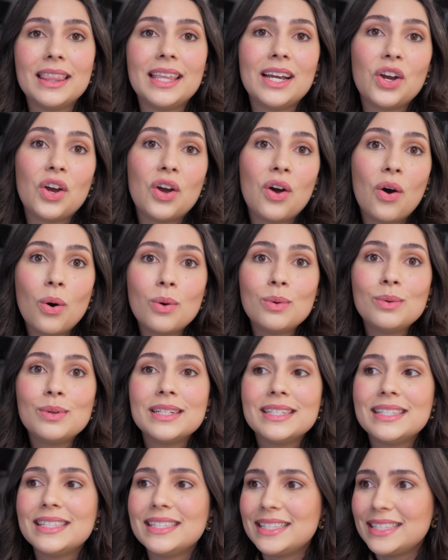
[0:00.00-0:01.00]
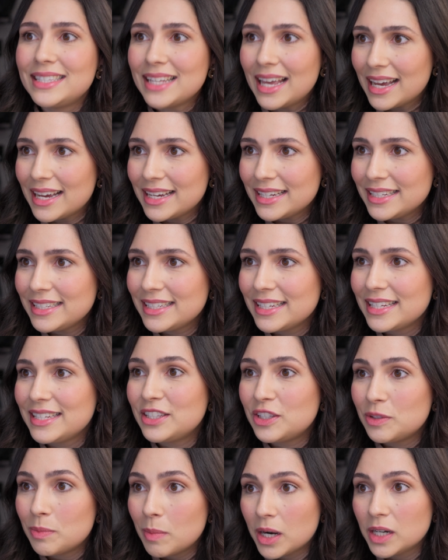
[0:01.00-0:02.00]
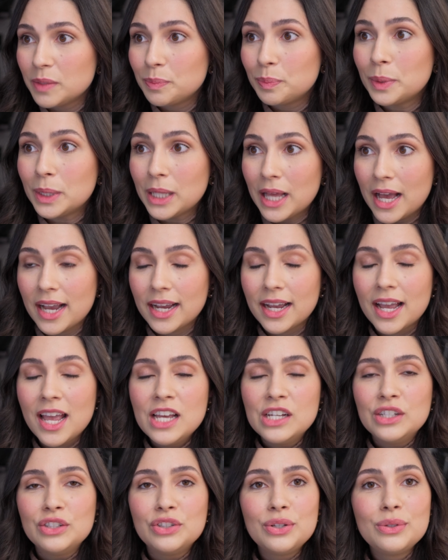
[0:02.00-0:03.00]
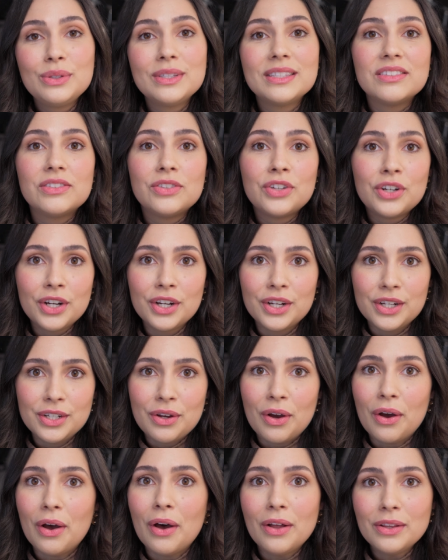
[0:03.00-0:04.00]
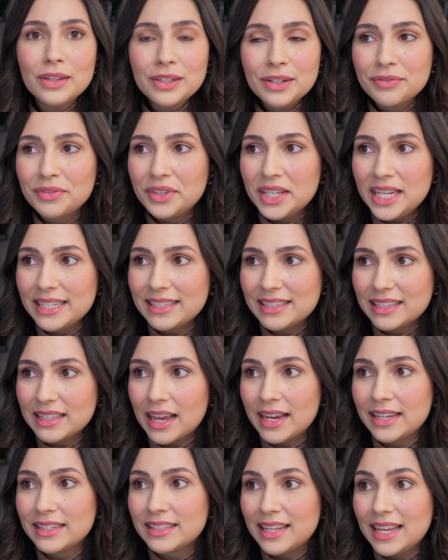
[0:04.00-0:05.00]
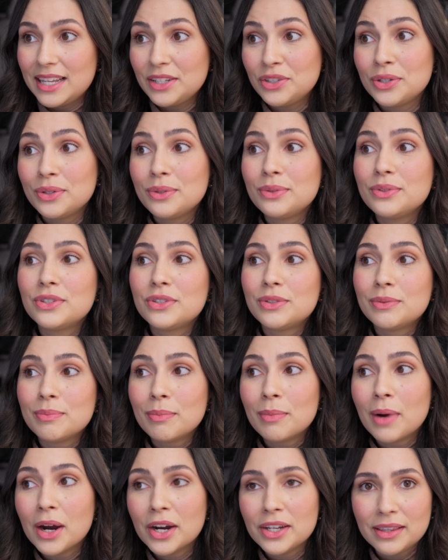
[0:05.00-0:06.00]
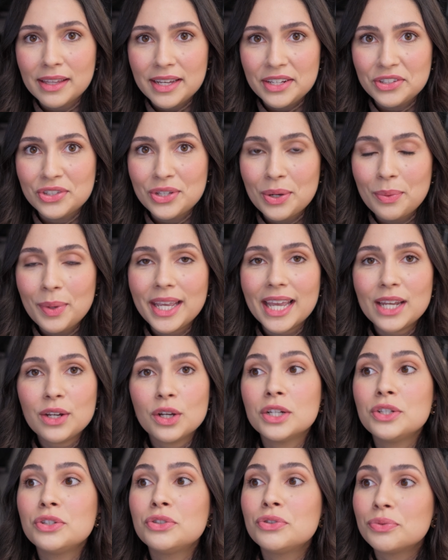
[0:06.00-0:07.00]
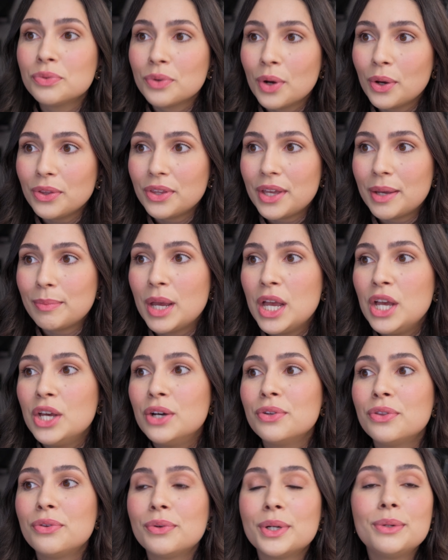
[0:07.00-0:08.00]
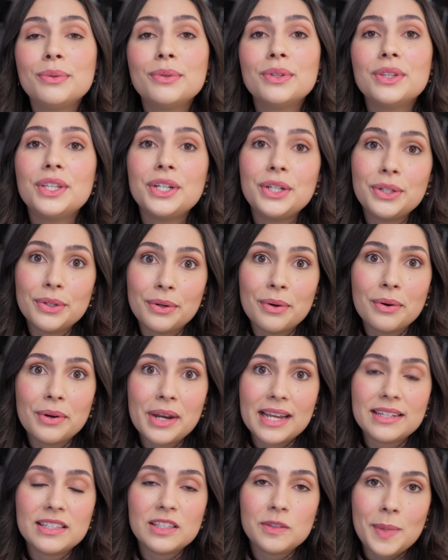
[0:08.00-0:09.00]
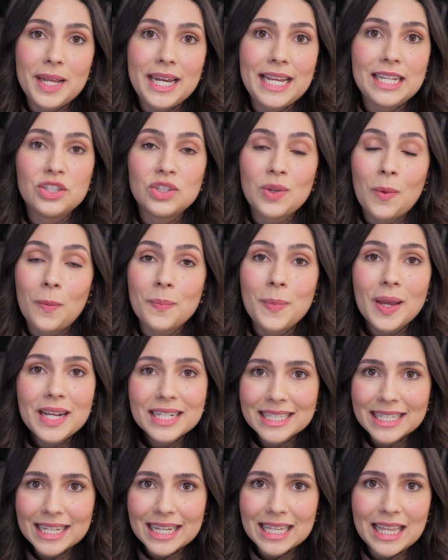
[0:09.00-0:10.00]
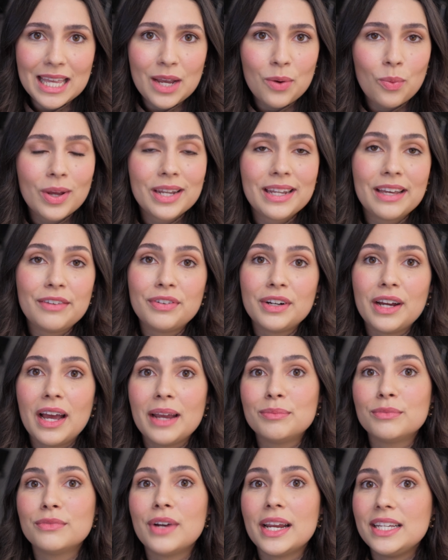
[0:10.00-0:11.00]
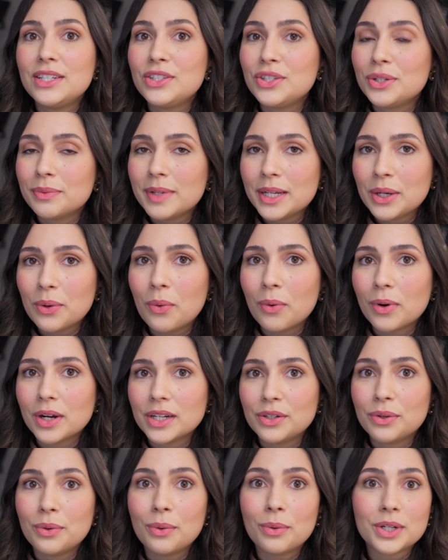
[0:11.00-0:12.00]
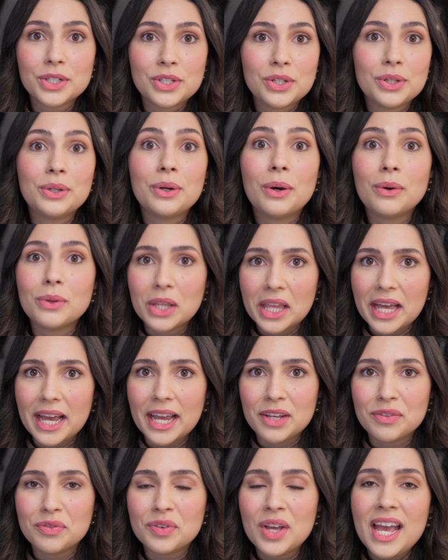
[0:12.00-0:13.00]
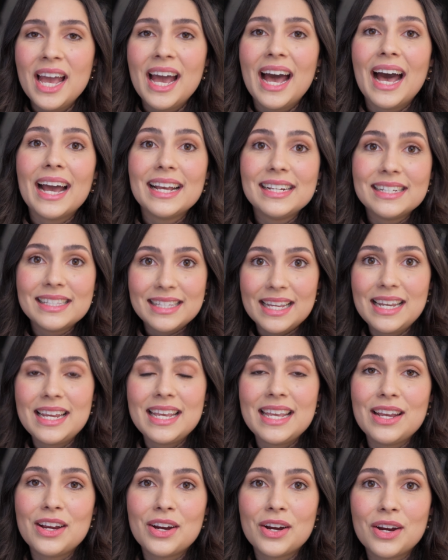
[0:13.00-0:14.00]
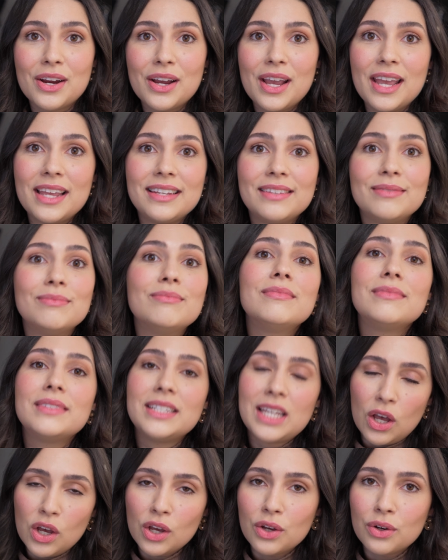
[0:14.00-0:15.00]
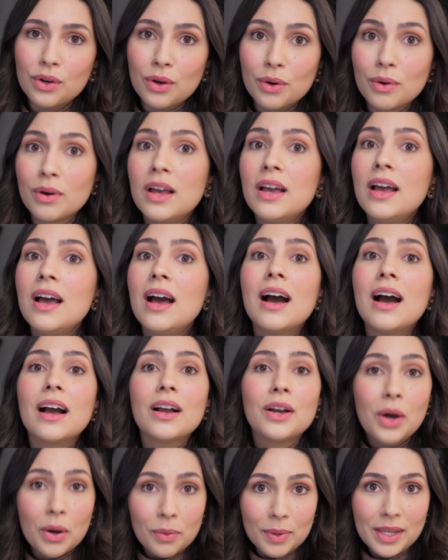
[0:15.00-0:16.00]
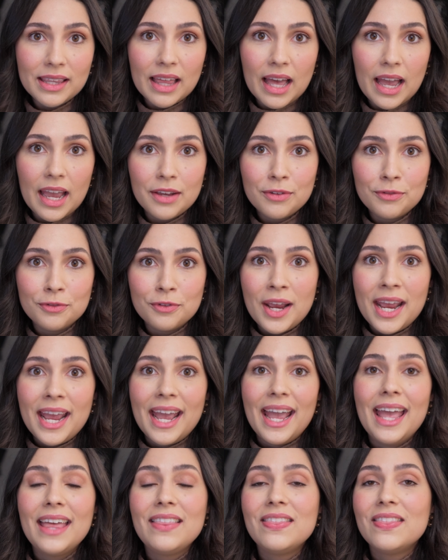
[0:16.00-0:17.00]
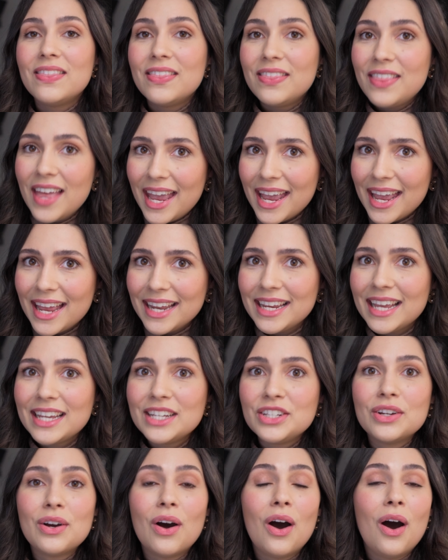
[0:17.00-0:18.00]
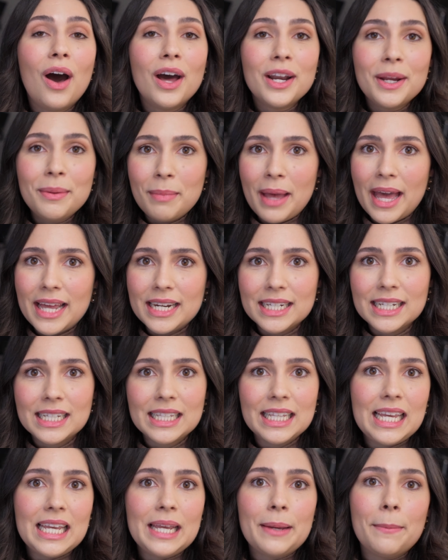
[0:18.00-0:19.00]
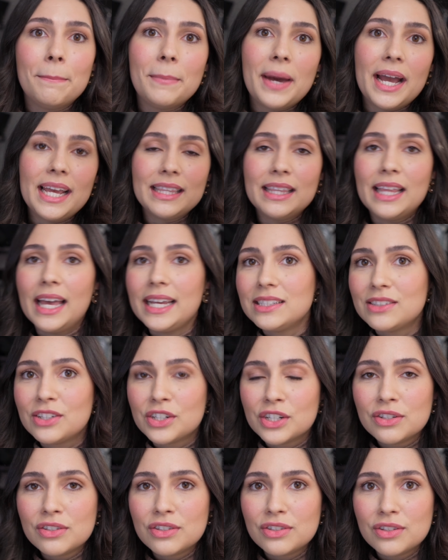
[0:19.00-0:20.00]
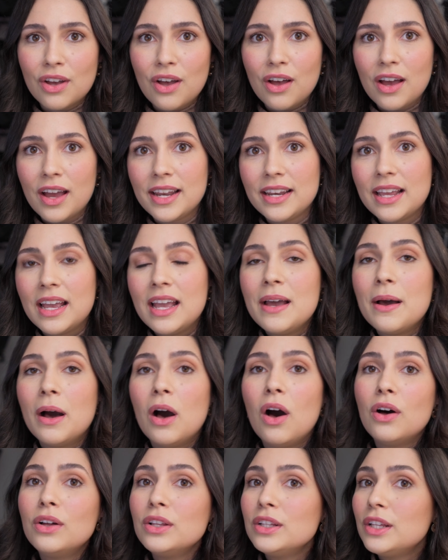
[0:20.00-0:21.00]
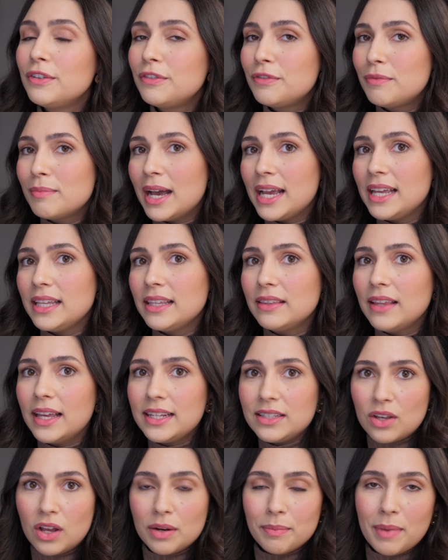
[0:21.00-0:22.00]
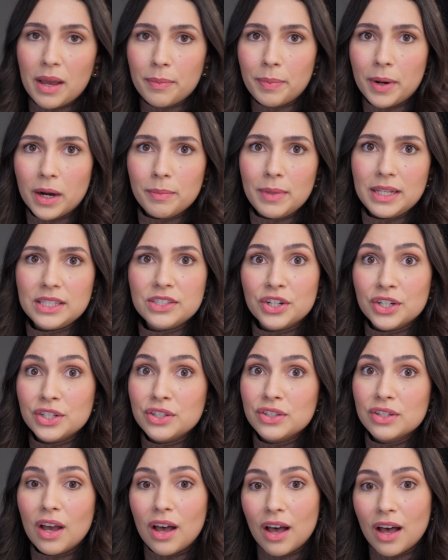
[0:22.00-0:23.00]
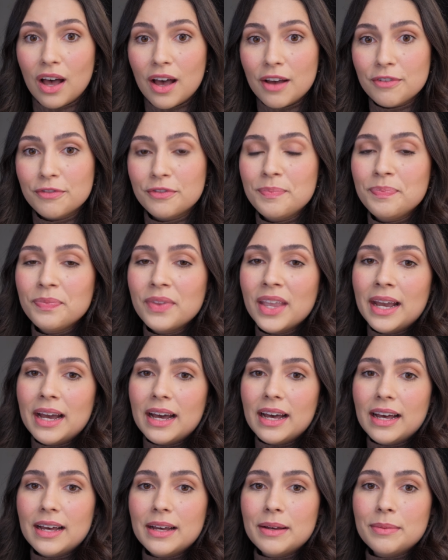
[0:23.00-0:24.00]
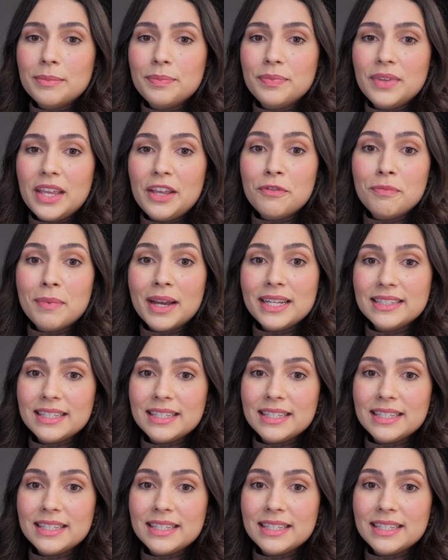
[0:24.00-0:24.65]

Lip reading: the GoSund smart plug to turn all of these lights into smart lights so we can control them through the Google Nest Mini. So basically, whenever I'm ready to record or to go live, I sit here and tell Google, going live, and then automatically my light turns on, all of my lights on my apartment turns off. If my